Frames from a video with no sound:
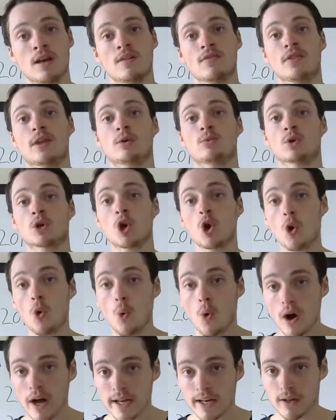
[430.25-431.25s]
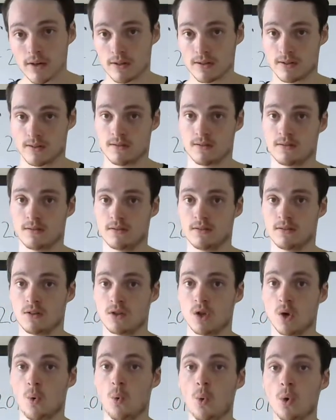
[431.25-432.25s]
that requires
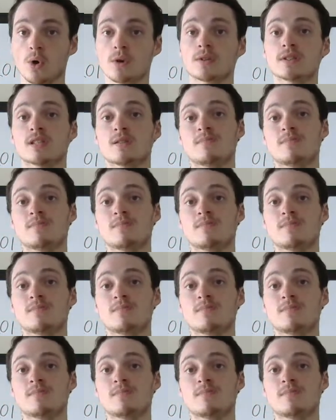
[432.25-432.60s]
the world to